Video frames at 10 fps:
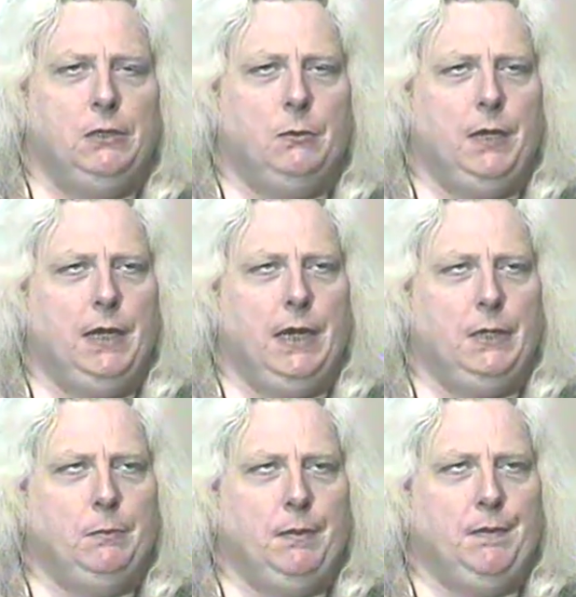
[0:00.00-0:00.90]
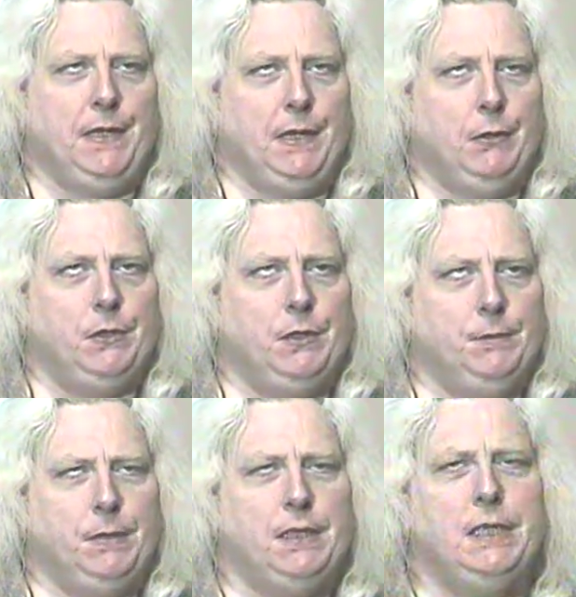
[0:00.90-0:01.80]
the way I do my videos.
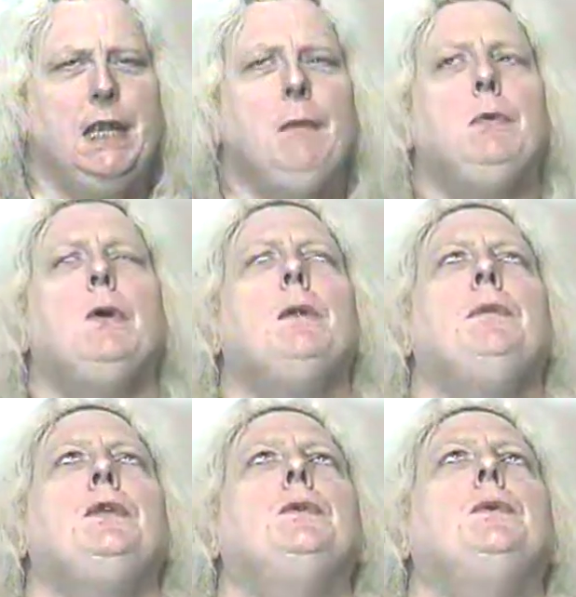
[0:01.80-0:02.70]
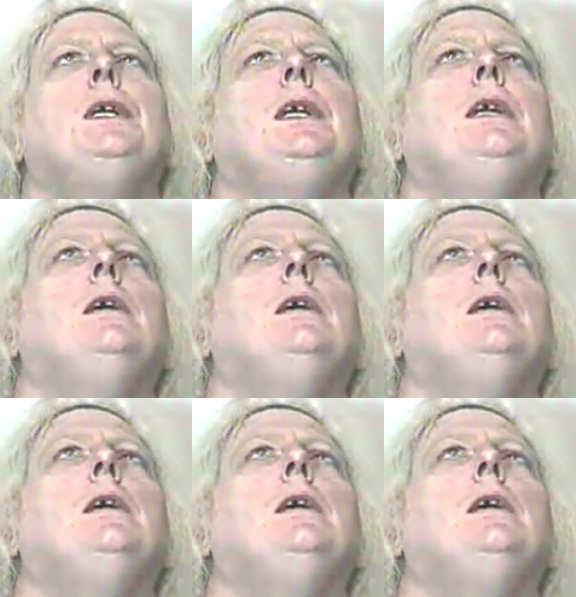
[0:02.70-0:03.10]
But today, we're going to be doing